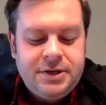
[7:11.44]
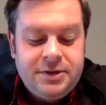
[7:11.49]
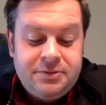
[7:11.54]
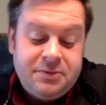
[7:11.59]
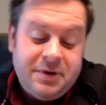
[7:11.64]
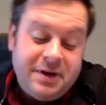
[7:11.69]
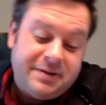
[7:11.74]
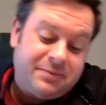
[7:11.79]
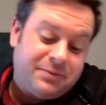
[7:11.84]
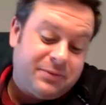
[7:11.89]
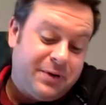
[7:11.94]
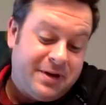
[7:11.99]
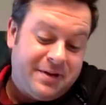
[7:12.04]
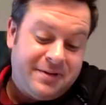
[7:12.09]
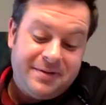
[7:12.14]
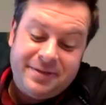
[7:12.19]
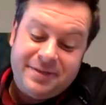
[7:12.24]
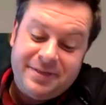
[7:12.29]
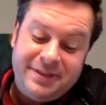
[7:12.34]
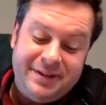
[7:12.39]
Right.
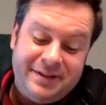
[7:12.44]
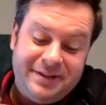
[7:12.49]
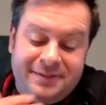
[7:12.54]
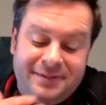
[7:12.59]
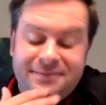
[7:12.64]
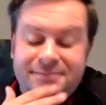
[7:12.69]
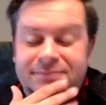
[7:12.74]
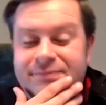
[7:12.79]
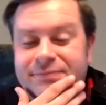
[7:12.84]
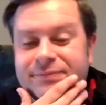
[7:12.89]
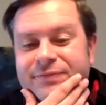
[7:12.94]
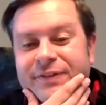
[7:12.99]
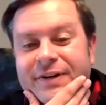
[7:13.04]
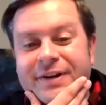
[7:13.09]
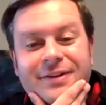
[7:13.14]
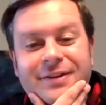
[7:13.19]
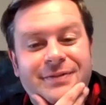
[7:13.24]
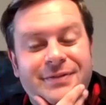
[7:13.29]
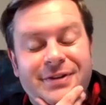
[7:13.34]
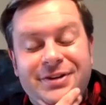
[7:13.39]
Well, the
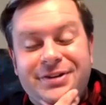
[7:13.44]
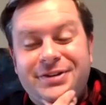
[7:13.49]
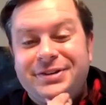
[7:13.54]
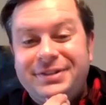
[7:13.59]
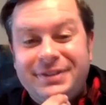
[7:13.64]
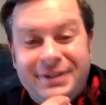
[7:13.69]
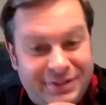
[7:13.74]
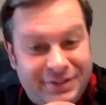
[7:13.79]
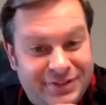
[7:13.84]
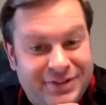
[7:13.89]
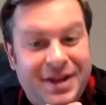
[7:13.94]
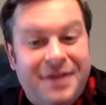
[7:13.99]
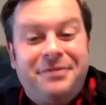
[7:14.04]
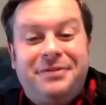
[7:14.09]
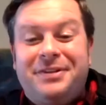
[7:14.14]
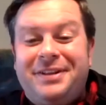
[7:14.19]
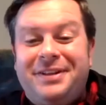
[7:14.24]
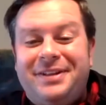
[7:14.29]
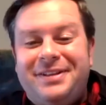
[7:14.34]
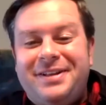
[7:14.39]
final version is
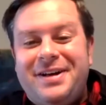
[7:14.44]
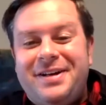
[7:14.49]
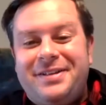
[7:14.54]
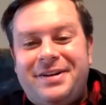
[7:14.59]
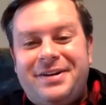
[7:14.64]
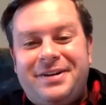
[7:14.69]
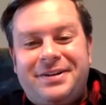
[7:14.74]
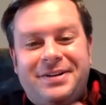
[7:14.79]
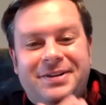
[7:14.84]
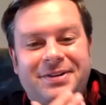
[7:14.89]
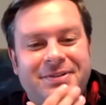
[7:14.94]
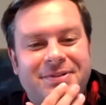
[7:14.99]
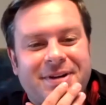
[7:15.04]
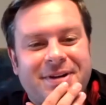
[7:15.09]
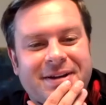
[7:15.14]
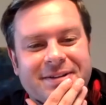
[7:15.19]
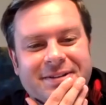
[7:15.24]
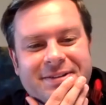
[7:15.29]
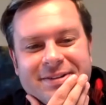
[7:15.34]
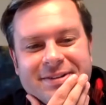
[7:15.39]
definitely a lot longer,
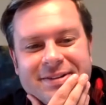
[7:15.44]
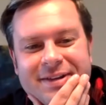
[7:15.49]
right?